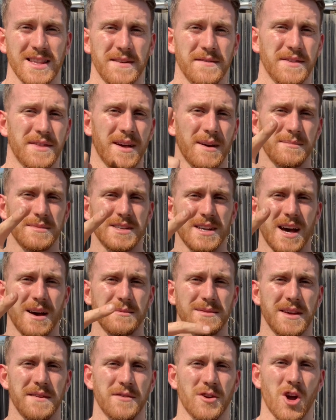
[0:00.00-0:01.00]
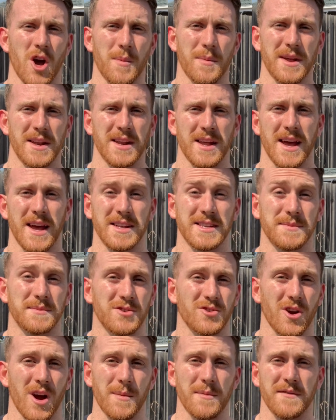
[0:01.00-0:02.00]
Leave a thumbs up, leave a comment, and
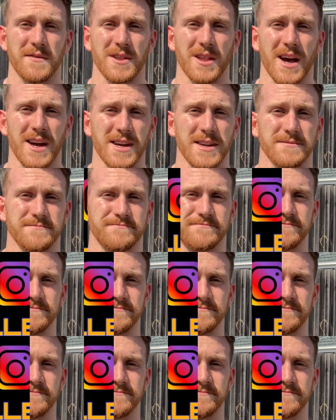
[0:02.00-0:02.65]
subscribe if you like it.